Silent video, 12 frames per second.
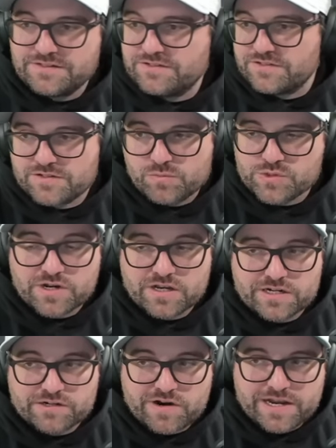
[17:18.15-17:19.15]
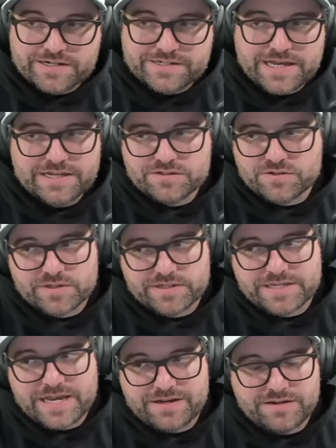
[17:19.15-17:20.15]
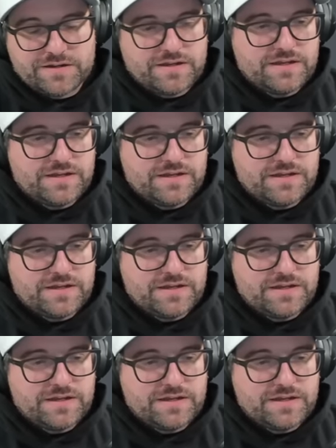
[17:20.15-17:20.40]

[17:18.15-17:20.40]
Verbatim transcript: Someone's not going to crack a ten, so the ten,